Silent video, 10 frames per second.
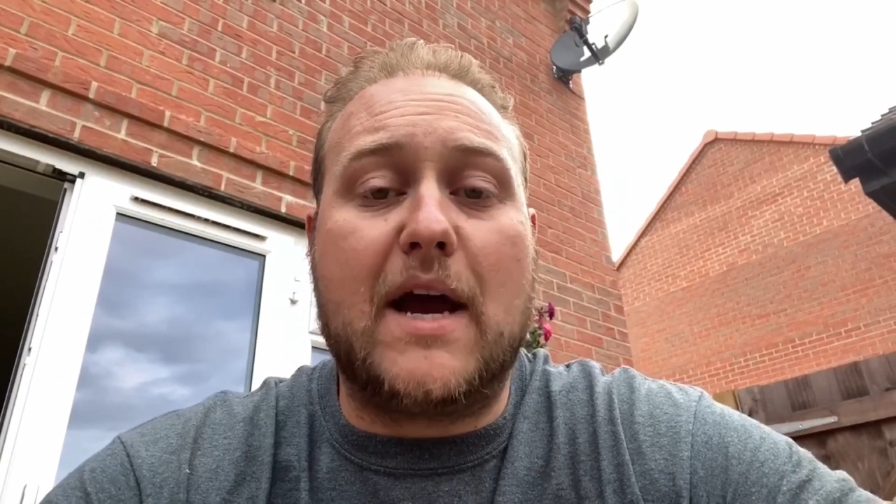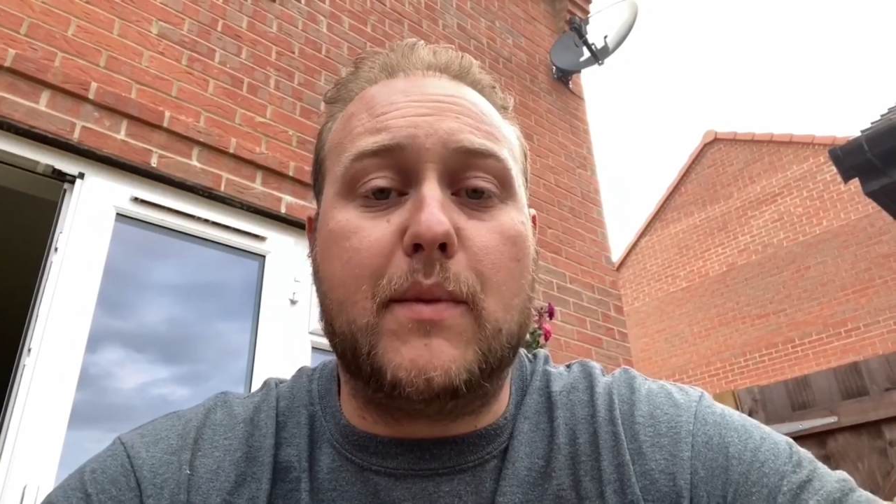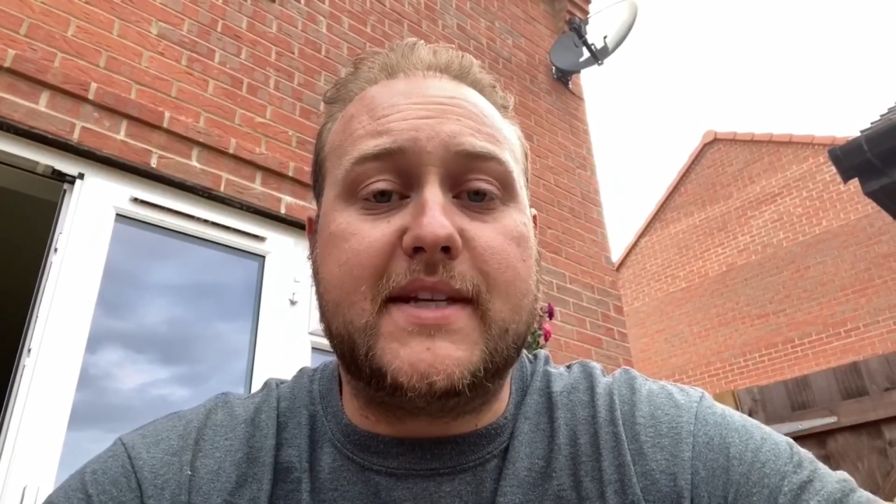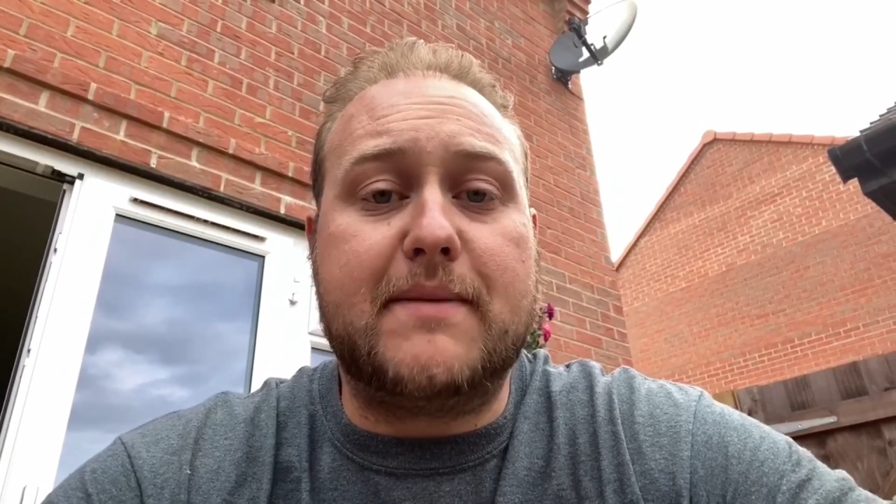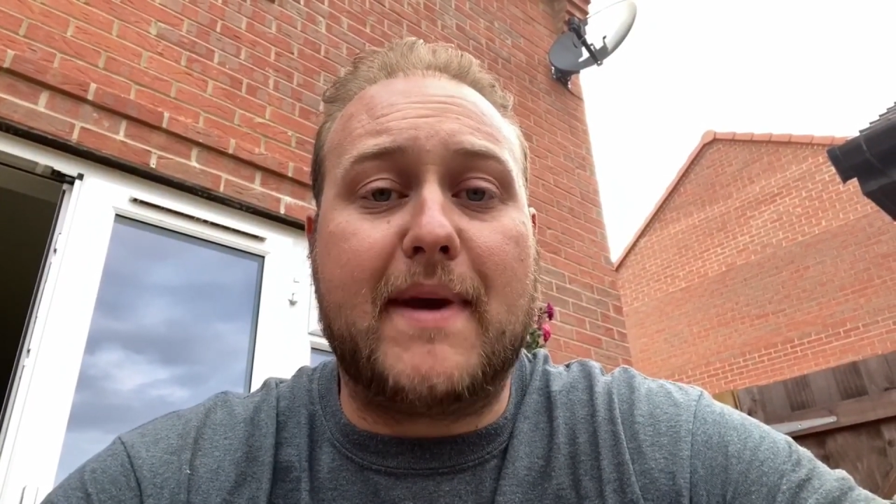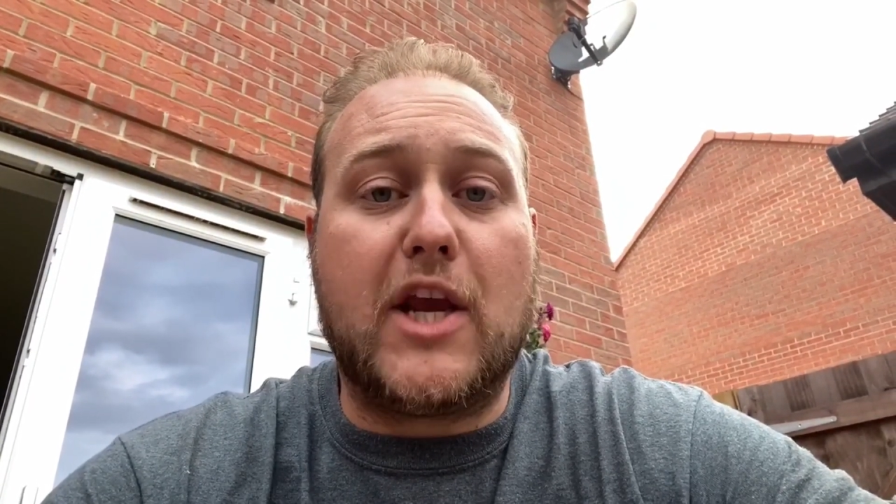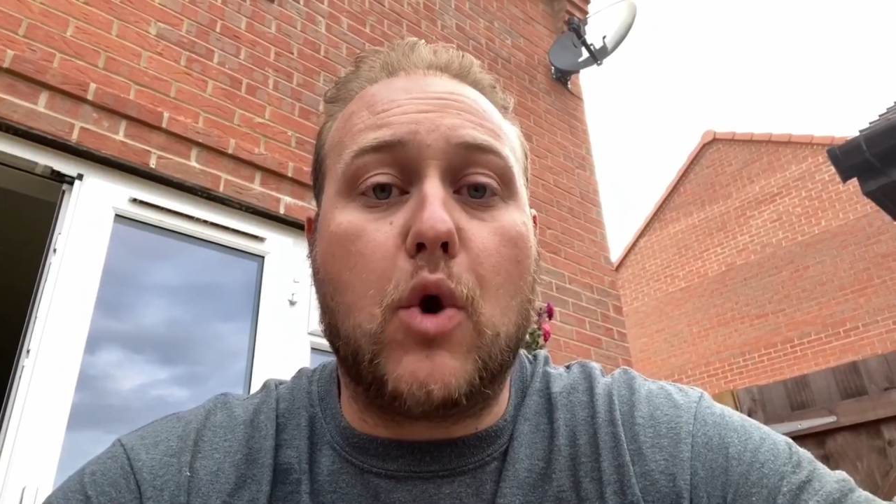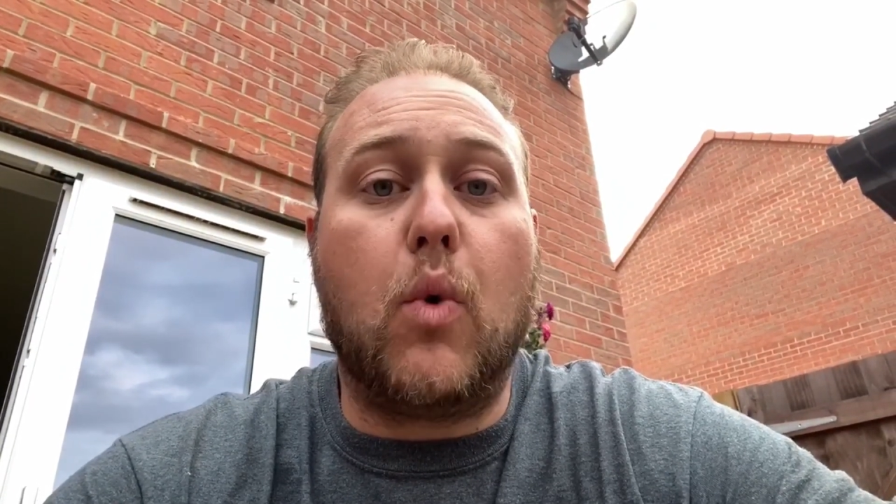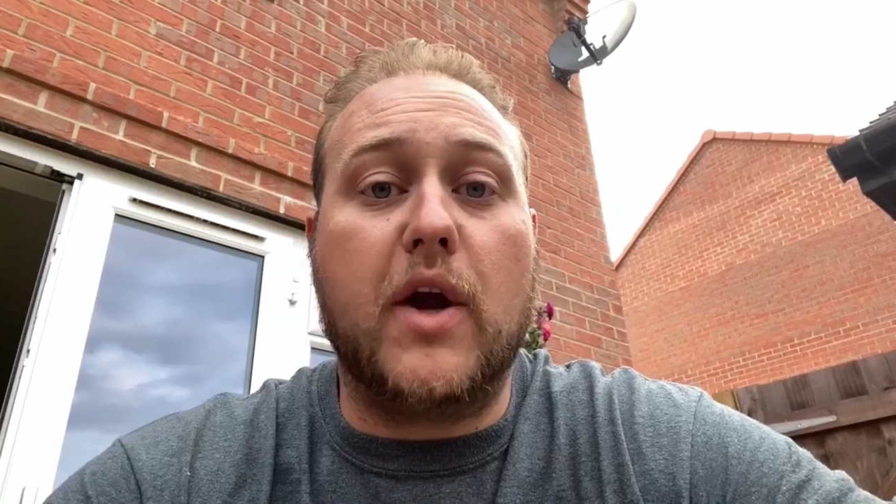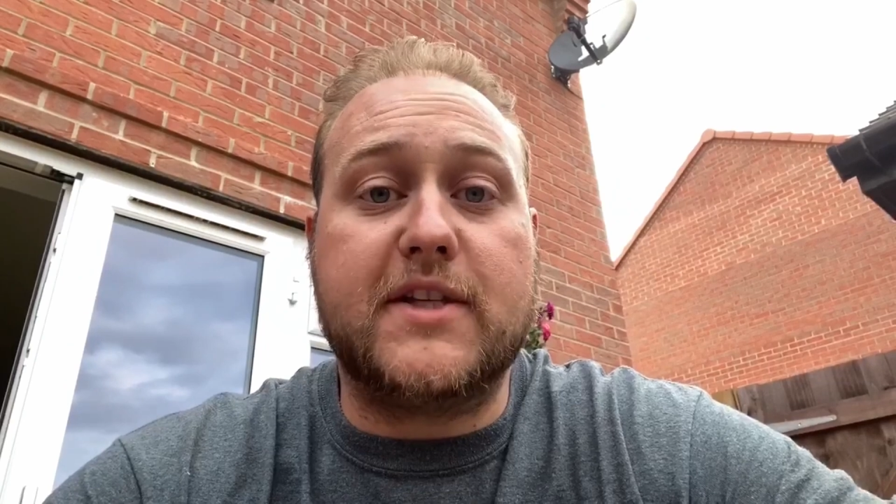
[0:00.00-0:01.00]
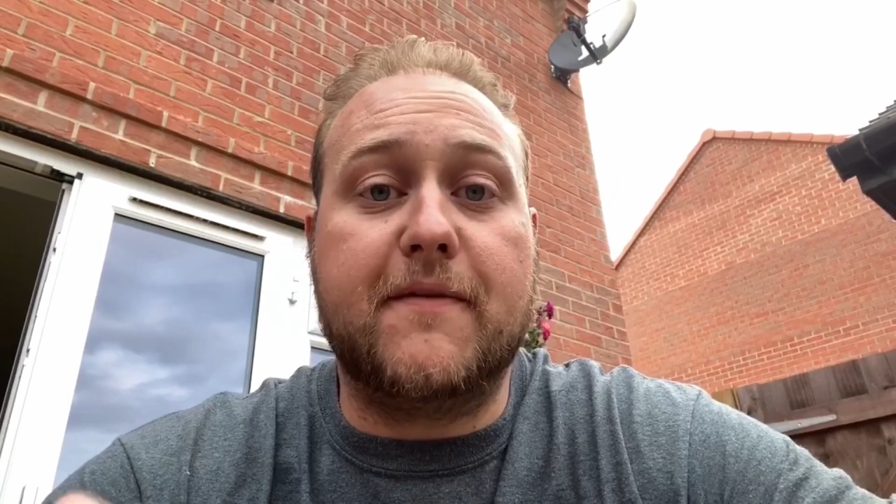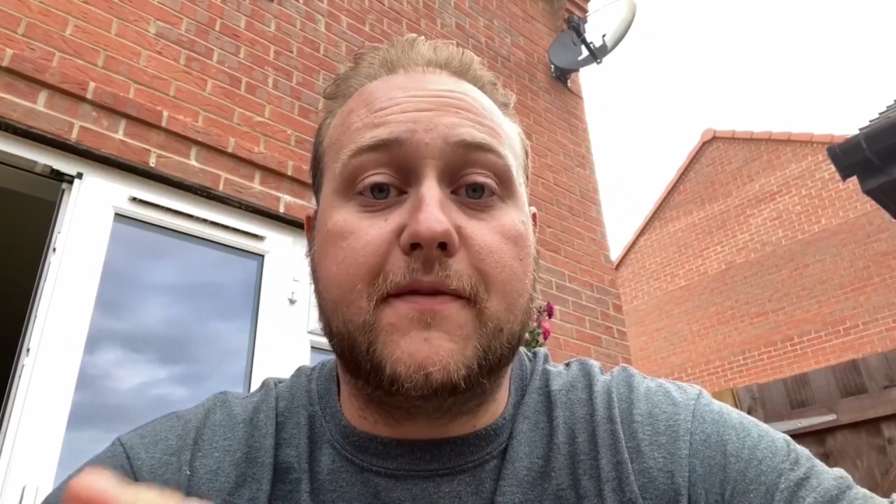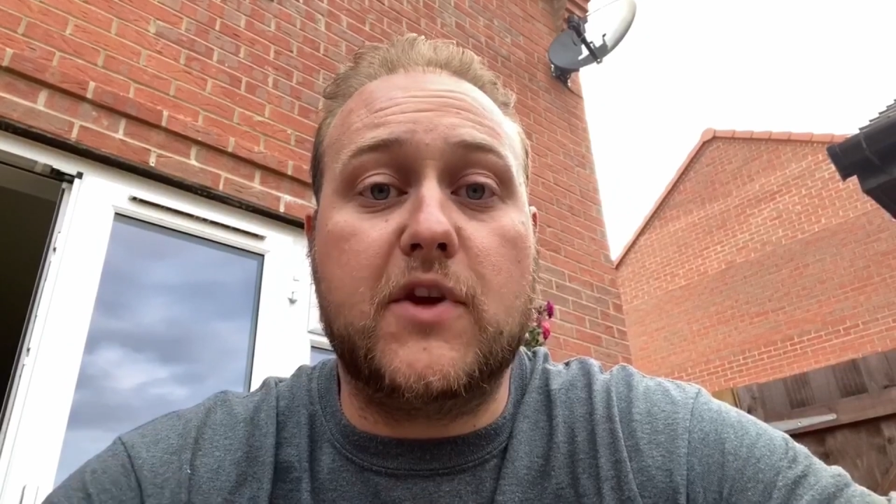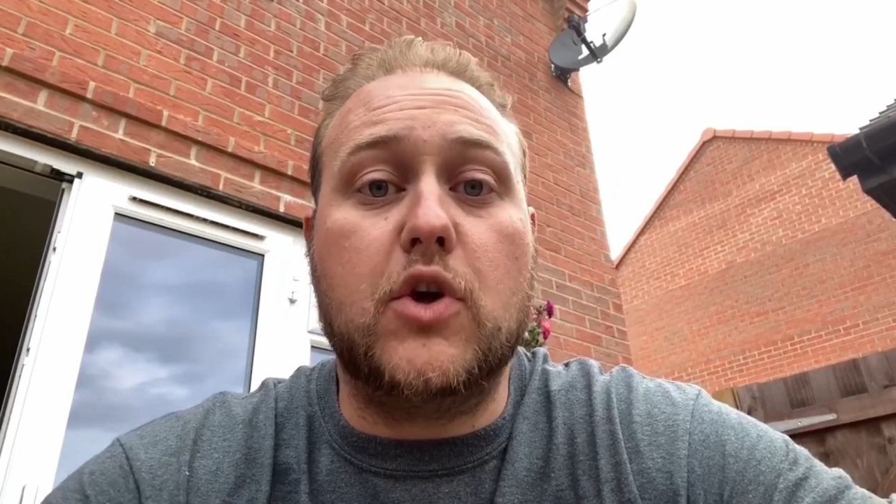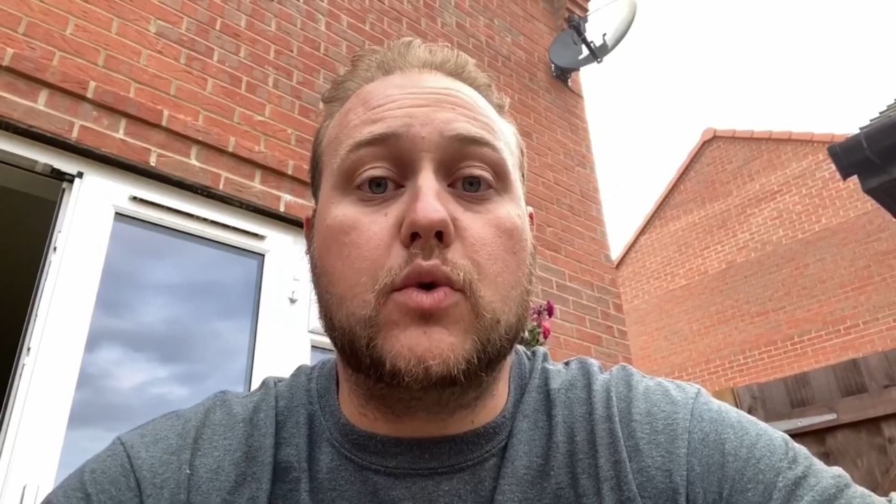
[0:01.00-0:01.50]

We did make quite a few